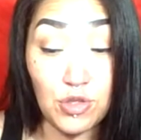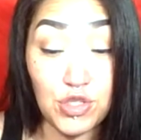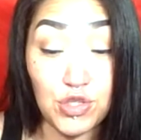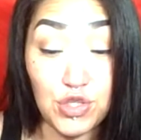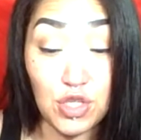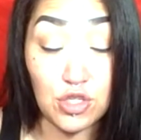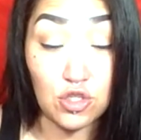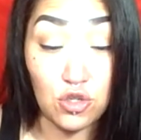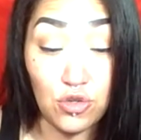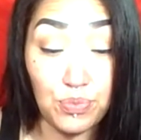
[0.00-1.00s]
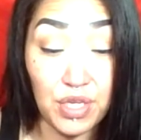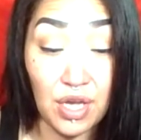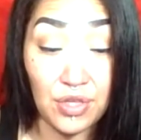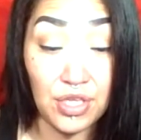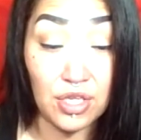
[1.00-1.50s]
to see the truth
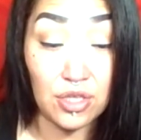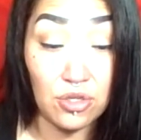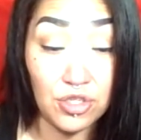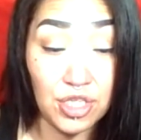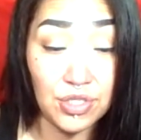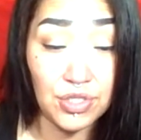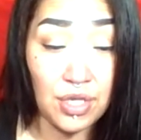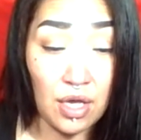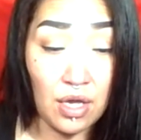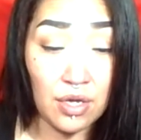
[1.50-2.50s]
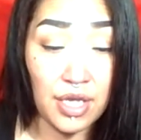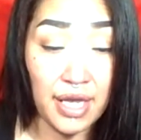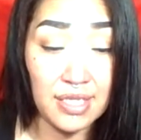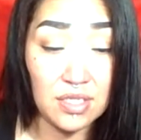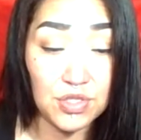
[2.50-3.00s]
beyond the illusions.
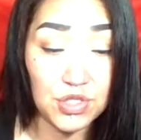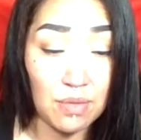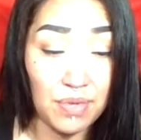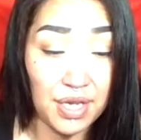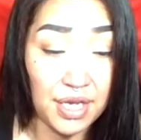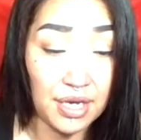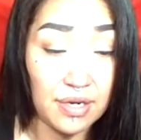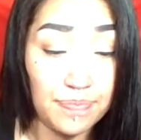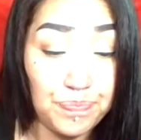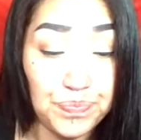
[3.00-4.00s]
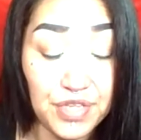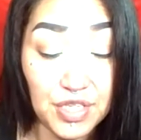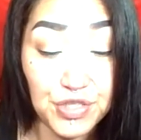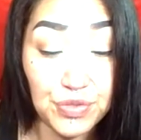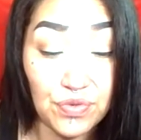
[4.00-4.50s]
Okay, somebody here
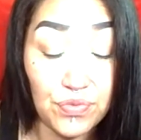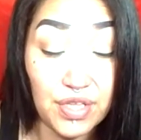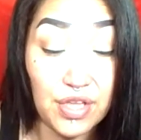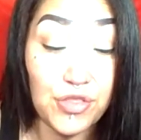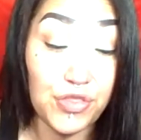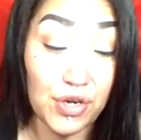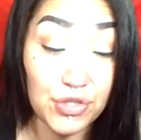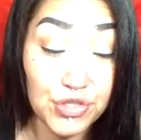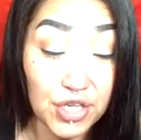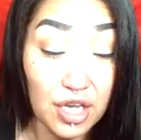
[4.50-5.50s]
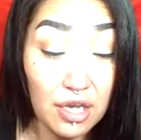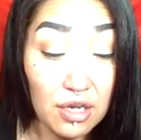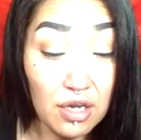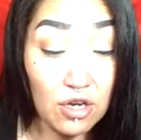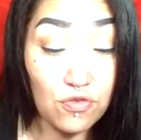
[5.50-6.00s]
is really thirsty
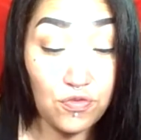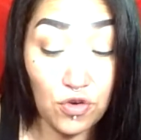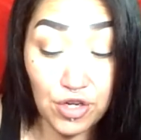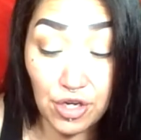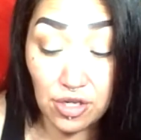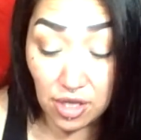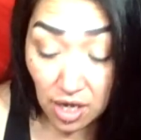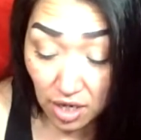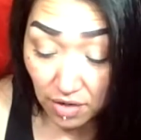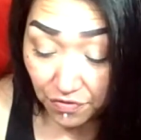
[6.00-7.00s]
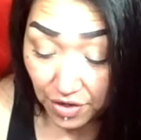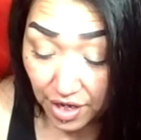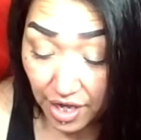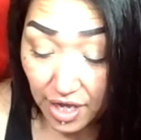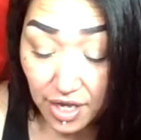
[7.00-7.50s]
for your love,
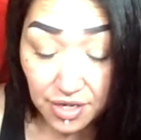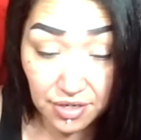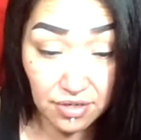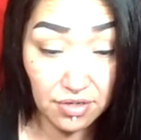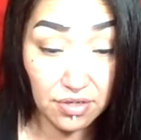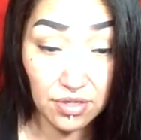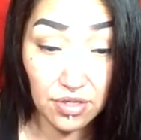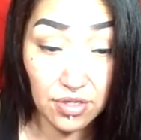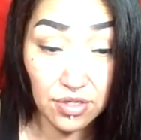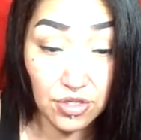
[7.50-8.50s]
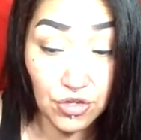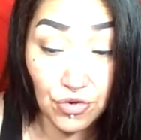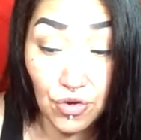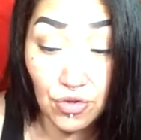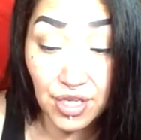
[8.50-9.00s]
and
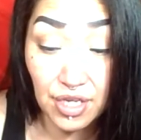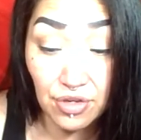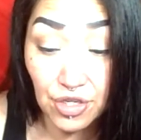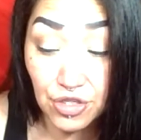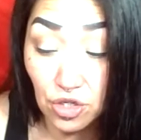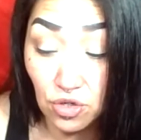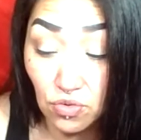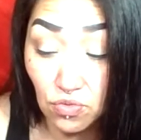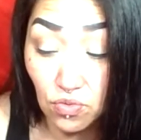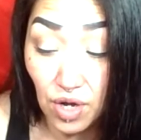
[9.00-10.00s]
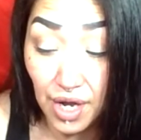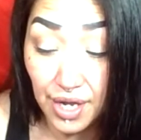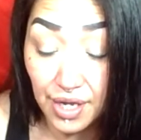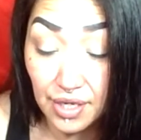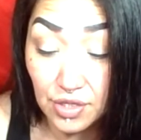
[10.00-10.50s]
you're only going to do
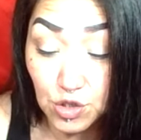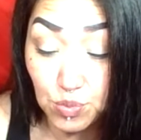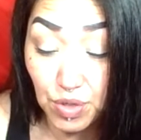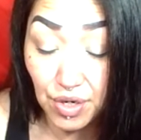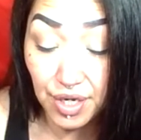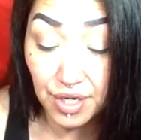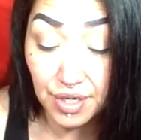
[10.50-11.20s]
what spirit